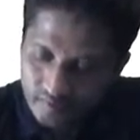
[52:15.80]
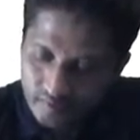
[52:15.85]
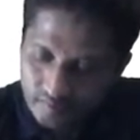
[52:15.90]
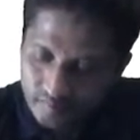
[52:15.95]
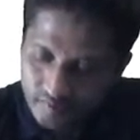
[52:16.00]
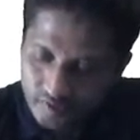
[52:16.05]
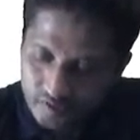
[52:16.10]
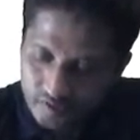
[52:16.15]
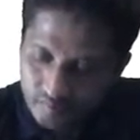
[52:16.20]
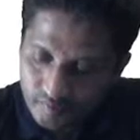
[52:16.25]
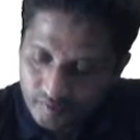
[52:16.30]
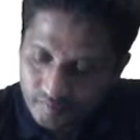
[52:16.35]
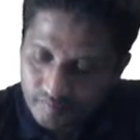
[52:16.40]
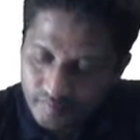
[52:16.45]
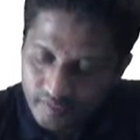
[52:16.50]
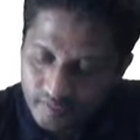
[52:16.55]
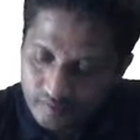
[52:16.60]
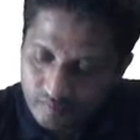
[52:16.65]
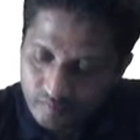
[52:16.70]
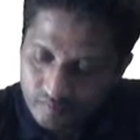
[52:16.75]
plus 1 by
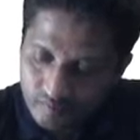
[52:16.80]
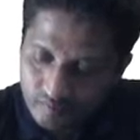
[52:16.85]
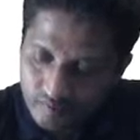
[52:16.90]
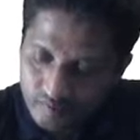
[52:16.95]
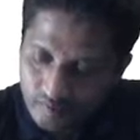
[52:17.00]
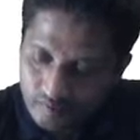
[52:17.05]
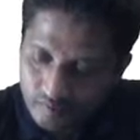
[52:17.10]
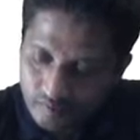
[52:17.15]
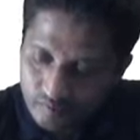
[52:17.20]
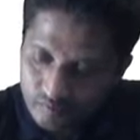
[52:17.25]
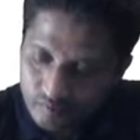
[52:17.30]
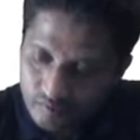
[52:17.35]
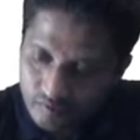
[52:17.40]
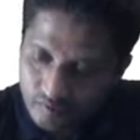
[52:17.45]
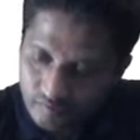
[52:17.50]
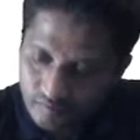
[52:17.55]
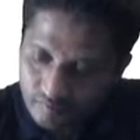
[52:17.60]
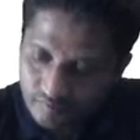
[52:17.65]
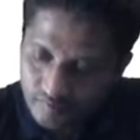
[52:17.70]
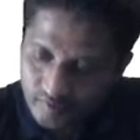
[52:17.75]
root 2 into root
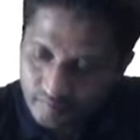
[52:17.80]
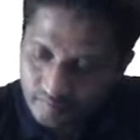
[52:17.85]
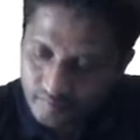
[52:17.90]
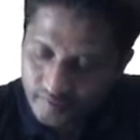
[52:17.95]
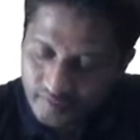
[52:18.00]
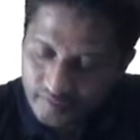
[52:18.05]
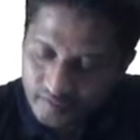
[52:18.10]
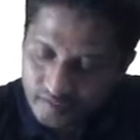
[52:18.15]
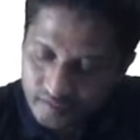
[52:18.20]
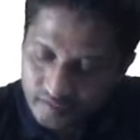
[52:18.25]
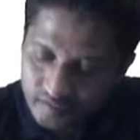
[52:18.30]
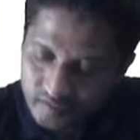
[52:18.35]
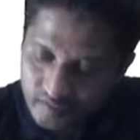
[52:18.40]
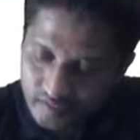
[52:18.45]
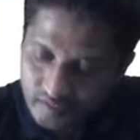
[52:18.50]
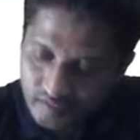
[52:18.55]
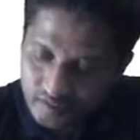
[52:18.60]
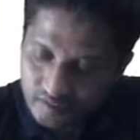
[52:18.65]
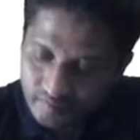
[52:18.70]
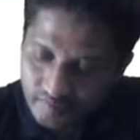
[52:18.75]
of 1 minus
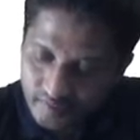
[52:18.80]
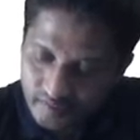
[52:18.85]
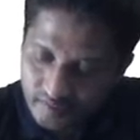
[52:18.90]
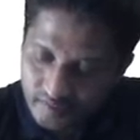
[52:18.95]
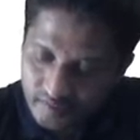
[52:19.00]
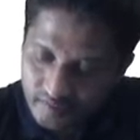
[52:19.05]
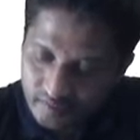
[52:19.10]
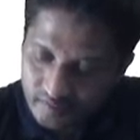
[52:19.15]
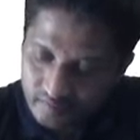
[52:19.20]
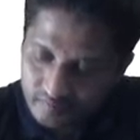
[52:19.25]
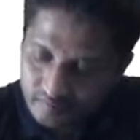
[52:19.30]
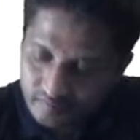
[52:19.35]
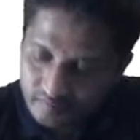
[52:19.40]
sin square theta.